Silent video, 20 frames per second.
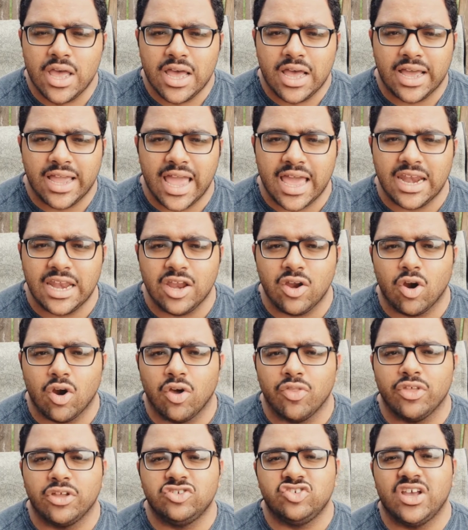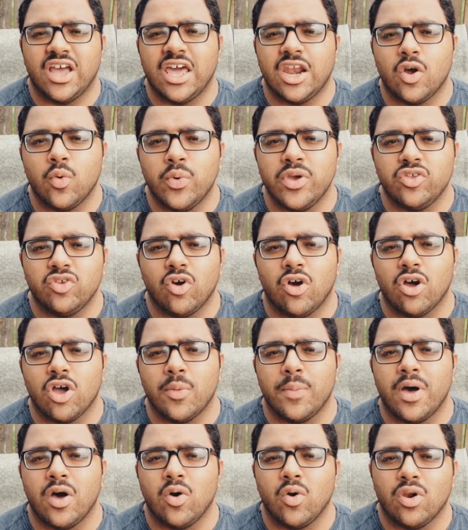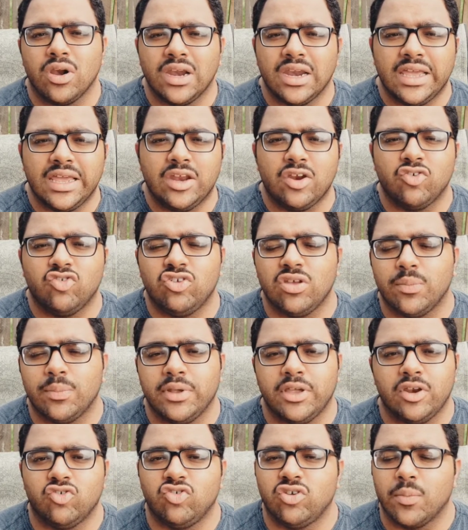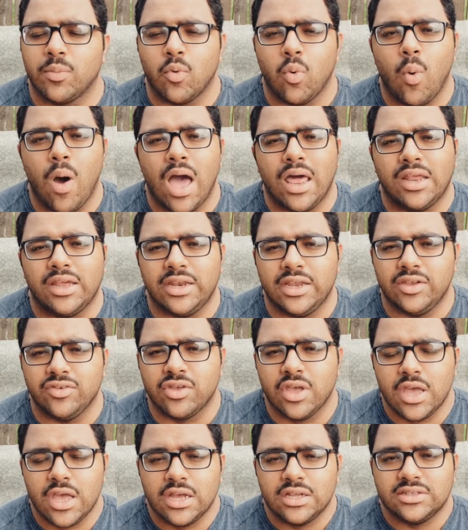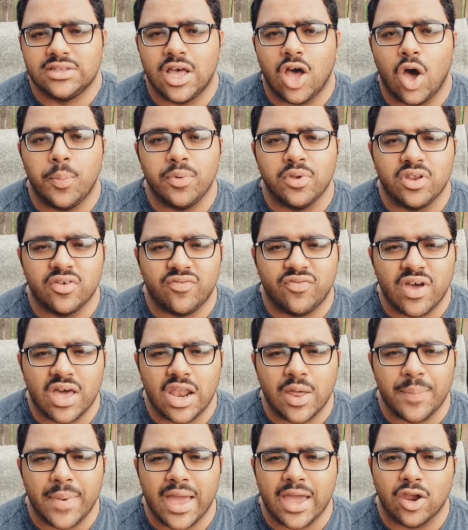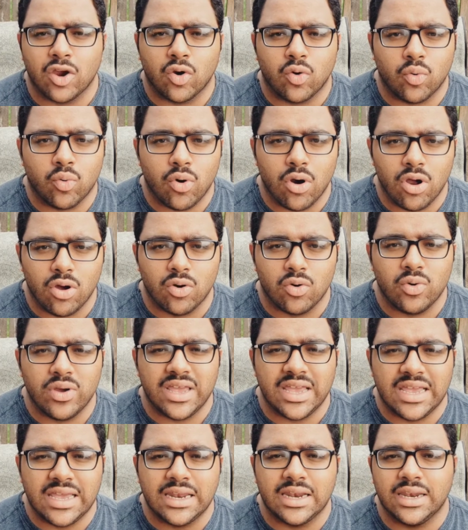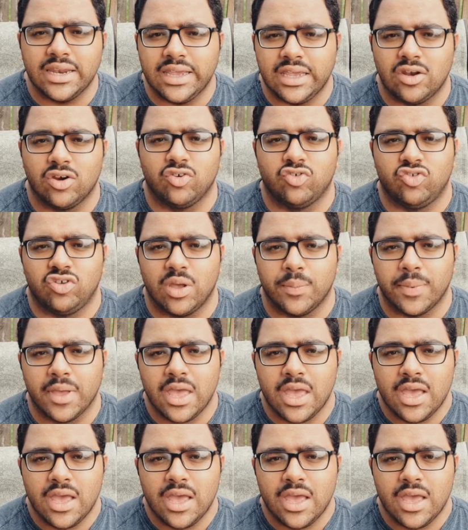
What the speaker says: Again, here on the channel, we talk about leadership qualities to help you develop and grow in leadership.